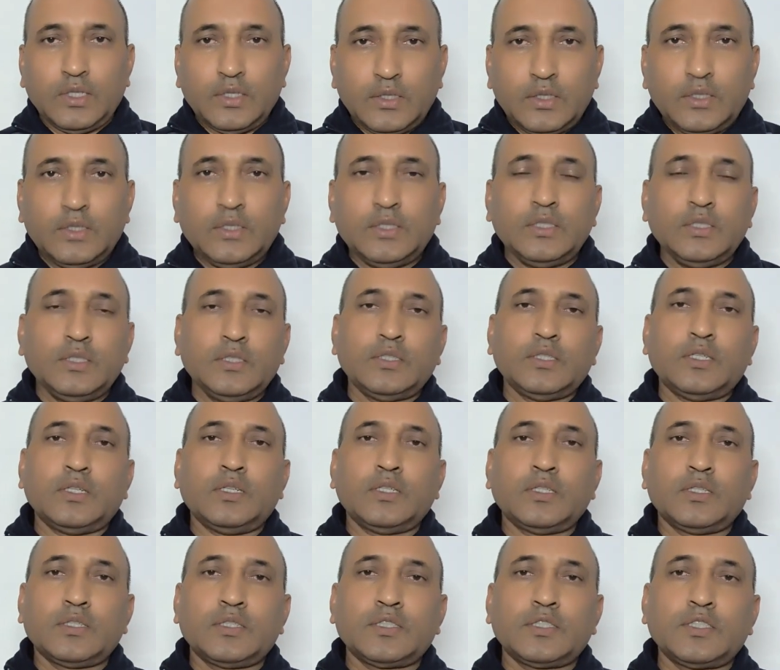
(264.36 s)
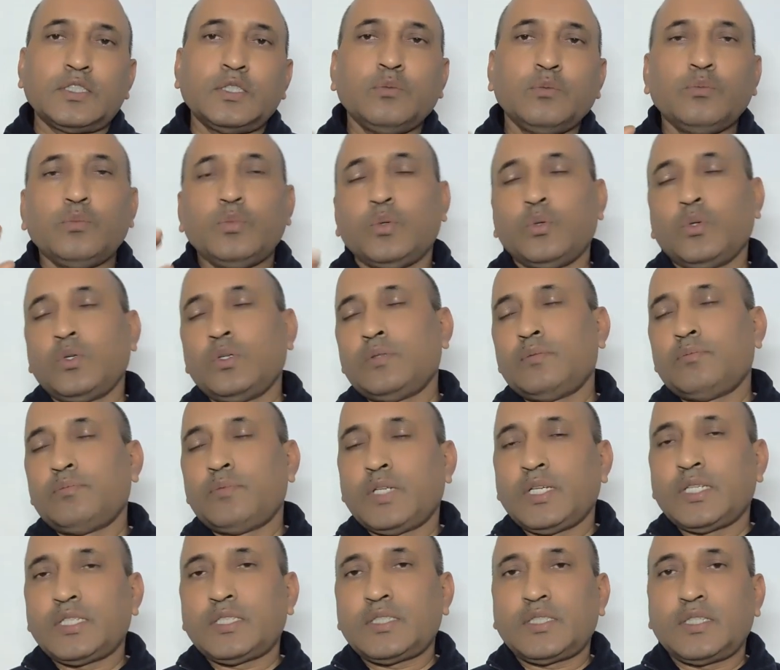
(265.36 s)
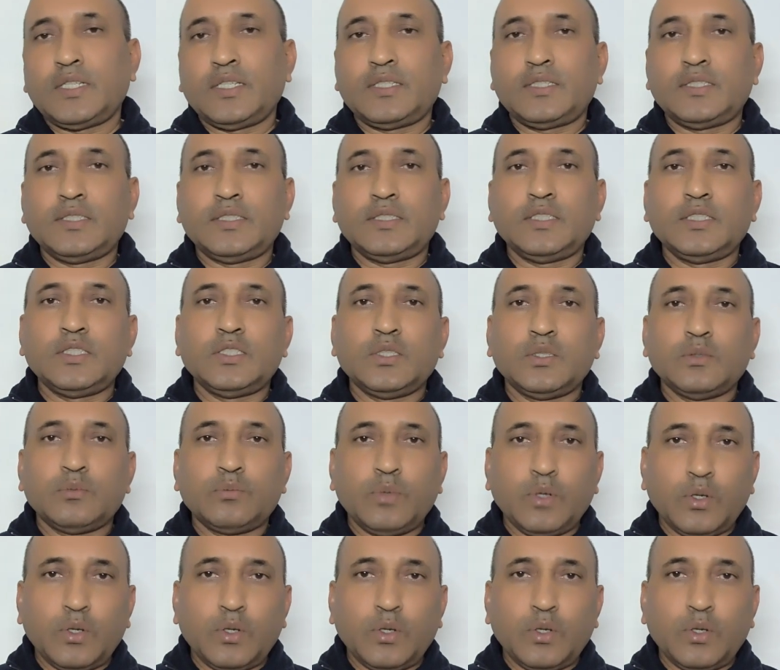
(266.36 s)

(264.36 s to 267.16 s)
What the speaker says: And this is the simple strategy